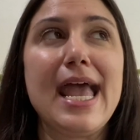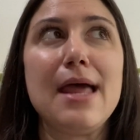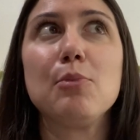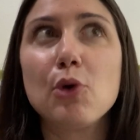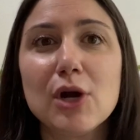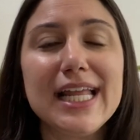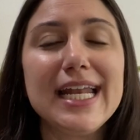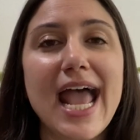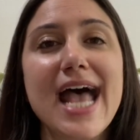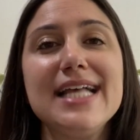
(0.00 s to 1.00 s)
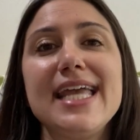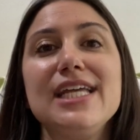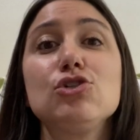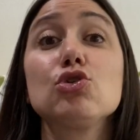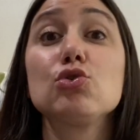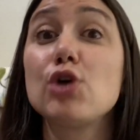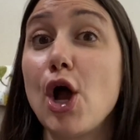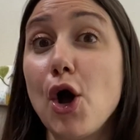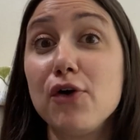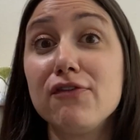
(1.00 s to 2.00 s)
and Portland has a
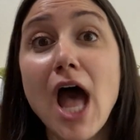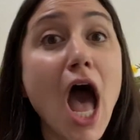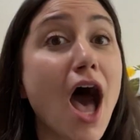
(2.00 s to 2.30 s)
trove